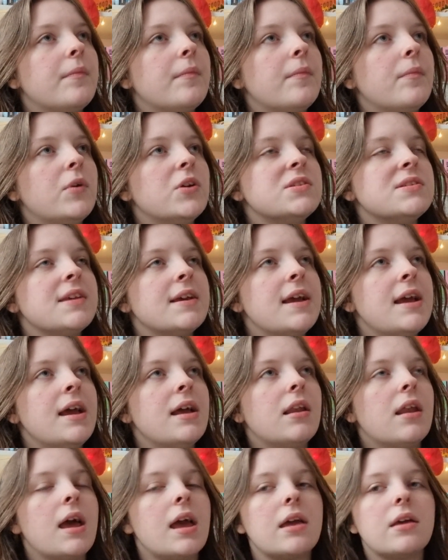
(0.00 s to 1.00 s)
once it
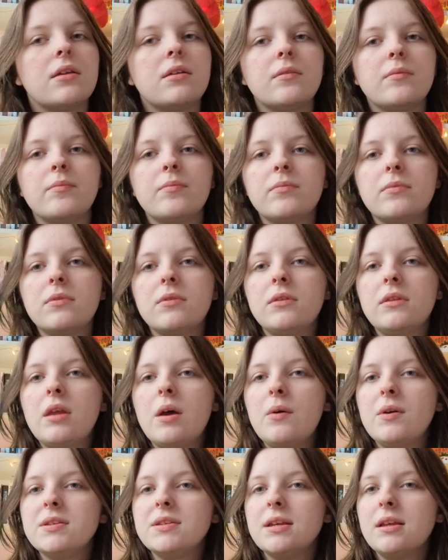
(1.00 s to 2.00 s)
hit like,
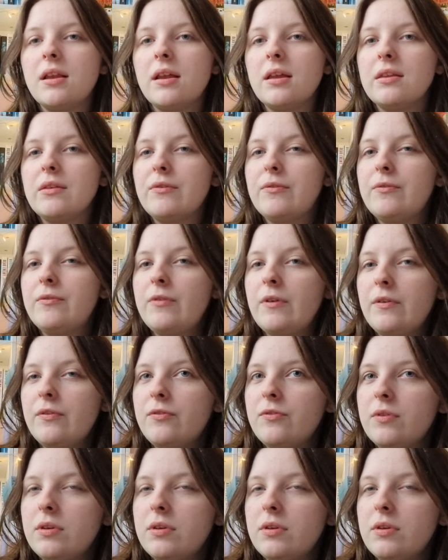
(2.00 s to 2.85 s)
I want to say like the